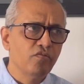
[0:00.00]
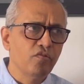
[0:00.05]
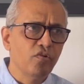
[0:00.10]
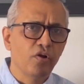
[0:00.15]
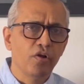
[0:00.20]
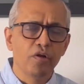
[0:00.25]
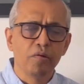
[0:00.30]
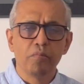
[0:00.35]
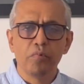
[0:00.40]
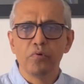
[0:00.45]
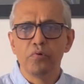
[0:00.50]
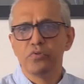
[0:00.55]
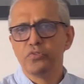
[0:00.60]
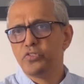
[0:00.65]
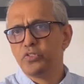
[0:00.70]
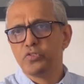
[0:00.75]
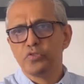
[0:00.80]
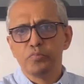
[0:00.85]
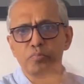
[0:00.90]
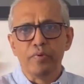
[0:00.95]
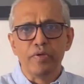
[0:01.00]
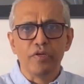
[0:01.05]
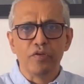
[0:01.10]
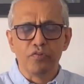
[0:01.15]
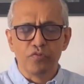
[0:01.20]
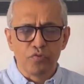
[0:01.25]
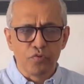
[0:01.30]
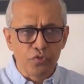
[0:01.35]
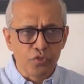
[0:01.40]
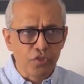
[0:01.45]
not about just being
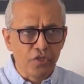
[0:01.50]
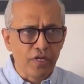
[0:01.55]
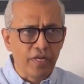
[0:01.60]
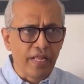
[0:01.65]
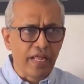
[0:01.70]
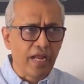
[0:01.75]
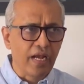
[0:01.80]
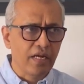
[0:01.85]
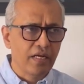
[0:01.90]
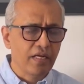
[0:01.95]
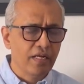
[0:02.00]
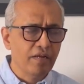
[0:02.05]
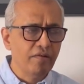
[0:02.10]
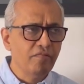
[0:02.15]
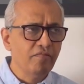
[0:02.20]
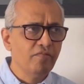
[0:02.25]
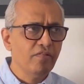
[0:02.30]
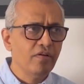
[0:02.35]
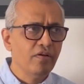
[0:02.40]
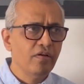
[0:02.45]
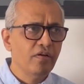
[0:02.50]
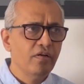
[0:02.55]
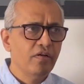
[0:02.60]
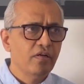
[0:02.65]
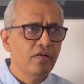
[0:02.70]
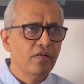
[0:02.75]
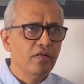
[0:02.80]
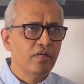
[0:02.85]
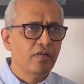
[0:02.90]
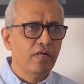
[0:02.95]
socially active.
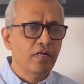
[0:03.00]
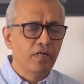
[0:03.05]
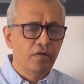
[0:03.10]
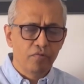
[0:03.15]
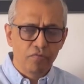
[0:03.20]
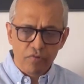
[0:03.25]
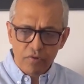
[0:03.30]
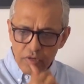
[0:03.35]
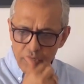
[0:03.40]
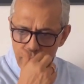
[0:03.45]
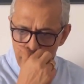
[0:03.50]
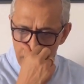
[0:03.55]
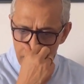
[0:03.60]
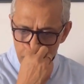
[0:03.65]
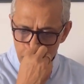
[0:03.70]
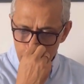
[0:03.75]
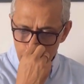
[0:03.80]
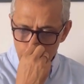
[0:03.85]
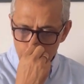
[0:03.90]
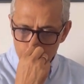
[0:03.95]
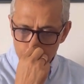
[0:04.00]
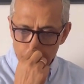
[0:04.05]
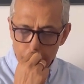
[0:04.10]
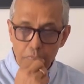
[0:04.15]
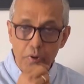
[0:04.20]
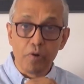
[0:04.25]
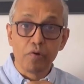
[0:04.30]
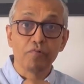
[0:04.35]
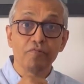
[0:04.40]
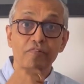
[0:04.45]
Network is not
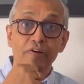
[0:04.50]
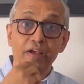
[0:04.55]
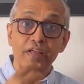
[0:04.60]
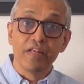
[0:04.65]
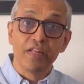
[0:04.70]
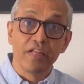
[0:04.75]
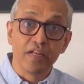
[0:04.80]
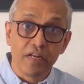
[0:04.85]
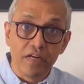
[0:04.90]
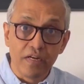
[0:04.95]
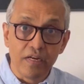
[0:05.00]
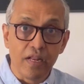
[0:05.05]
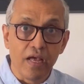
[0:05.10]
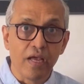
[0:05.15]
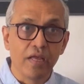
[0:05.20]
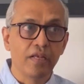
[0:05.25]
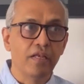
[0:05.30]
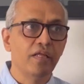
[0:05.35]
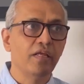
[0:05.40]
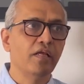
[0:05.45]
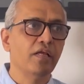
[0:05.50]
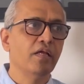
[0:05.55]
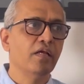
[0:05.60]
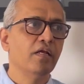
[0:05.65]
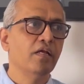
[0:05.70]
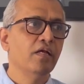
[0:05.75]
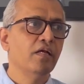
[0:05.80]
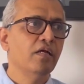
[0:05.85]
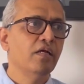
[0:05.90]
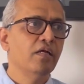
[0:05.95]
about whining and dining.
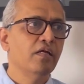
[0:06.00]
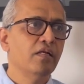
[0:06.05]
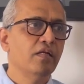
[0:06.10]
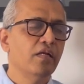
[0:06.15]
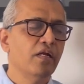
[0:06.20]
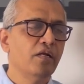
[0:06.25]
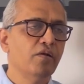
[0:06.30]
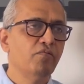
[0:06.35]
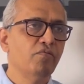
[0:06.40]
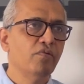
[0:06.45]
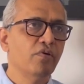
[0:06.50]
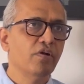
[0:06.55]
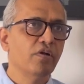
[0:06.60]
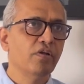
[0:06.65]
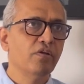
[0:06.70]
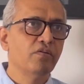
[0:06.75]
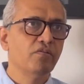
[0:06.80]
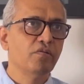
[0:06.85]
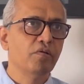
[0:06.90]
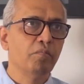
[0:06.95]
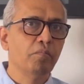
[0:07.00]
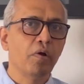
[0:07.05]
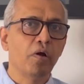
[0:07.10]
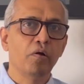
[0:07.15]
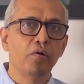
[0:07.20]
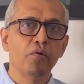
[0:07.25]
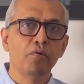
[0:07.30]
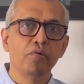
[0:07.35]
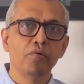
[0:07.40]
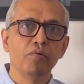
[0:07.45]
Network is
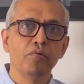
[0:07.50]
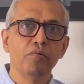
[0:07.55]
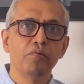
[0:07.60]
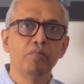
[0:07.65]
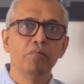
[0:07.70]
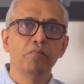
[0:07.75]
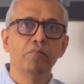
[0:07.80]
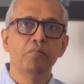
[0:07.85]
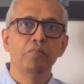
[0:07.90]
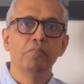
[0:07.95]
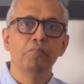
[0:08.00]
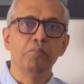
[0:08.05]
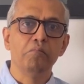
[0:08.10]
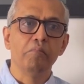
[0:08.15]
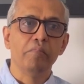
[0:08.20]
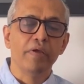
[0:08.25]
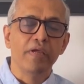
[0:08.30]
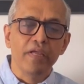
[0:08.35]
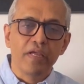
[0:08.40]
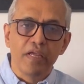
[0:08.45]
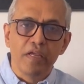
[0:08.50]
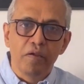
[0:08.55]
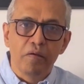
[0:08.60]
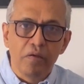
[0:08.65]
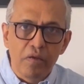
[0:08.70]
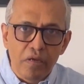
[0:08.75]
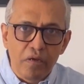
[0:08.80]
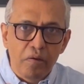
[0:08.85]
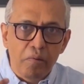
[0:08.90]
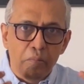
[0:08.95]
about making
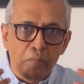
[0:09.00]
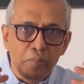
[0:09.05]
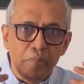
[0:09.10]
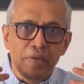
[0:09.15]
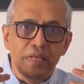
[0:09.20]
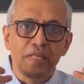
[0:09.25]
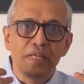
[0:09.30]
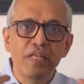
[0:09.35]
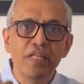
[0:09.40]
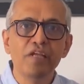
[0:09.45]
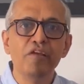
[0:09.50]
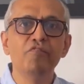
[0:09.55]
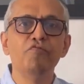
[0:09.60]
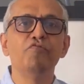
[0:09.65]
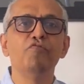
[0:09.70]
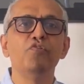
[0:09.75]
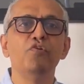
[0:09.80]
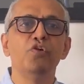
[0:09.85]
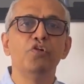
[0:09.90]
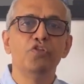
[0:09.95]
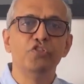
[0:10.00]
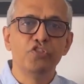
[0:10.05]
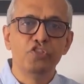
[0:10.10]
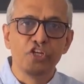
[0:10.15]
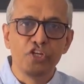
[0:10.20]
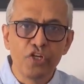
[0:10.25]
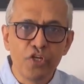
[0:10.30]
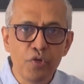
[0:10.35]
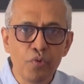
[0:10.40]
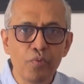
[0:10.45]
meaningful,
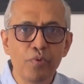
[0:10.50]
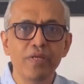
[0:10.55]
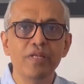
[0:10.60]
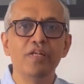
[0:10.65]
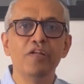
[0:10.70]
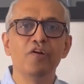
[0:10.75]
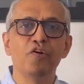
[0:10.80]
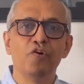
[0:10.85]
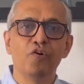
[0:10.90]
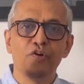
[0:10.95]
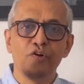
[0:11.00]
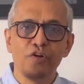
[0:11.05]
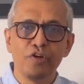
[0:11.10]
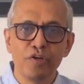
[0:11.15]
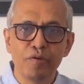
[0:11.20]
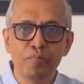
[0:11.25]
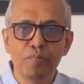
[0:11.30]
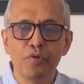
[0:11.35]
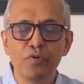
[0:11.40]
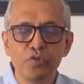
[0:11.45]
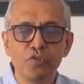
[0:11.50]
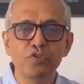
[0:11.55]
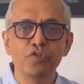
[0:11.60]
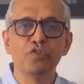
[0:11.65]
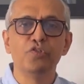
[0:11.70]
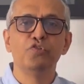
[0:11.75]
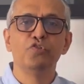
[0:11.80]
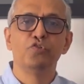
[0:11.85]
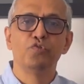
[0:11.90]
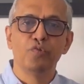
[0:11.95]
genuine
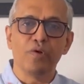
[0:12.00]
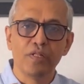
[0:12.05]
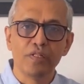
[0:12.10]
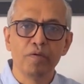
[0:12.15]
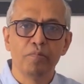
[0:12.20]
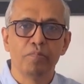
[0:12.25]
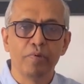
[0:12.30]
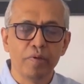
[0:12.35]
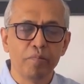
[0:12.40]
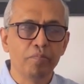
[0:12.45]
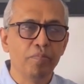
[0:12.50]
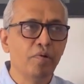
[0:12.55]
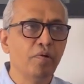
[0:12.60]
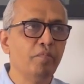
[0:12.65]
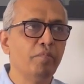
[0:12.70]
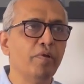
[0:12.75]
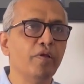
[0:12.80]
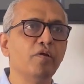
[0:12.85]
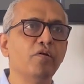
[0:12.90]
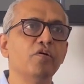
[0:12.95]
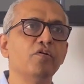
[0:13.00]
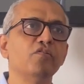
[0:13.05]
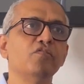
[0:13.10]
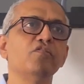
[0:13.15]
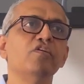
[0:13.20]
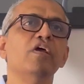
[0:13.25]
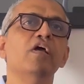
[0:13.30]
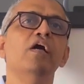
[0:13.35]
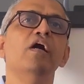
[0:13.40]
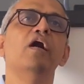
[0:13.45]
contributions to other people, because
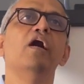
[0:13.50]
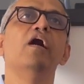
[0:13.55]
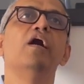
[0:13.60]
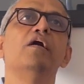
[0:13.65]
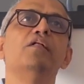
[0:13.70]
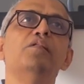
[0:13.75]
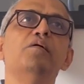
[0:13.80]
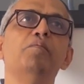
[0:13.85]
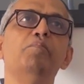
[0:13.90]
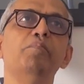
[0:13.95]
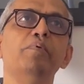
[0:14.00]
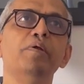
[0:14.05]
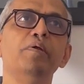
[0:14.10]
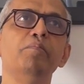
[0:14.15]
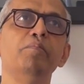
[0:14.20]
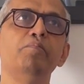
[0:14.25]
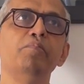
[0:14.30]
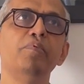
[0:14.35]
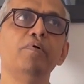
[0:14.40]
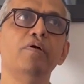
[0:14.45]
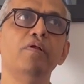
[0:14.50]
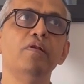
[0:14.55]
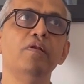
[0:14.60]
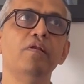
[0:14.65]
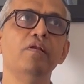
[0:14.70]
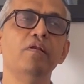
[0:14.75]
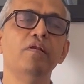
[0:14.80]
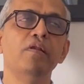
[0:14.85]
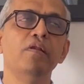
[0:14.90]
other people